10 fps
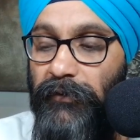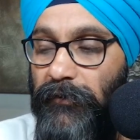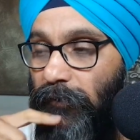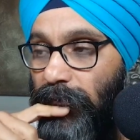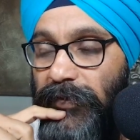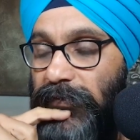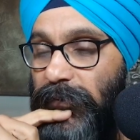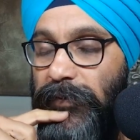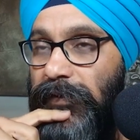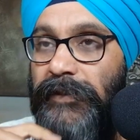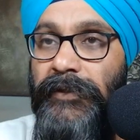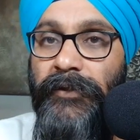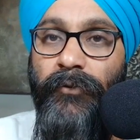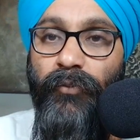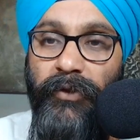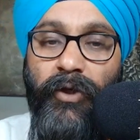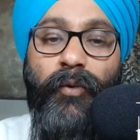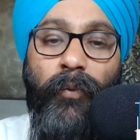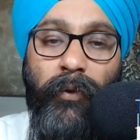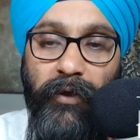curve into it. We know
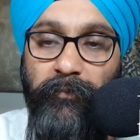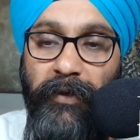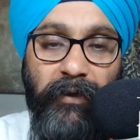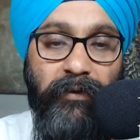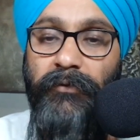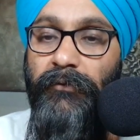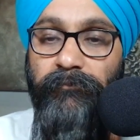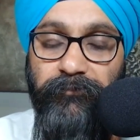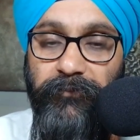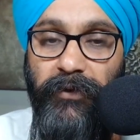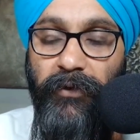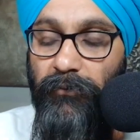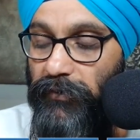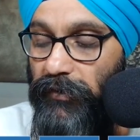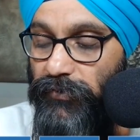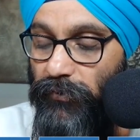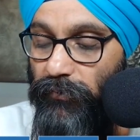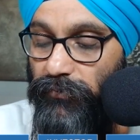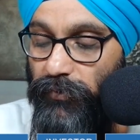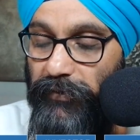what we're going to make, and
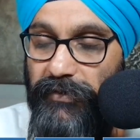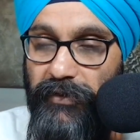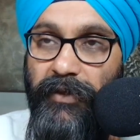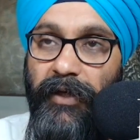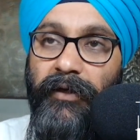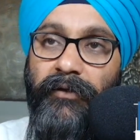so we did that.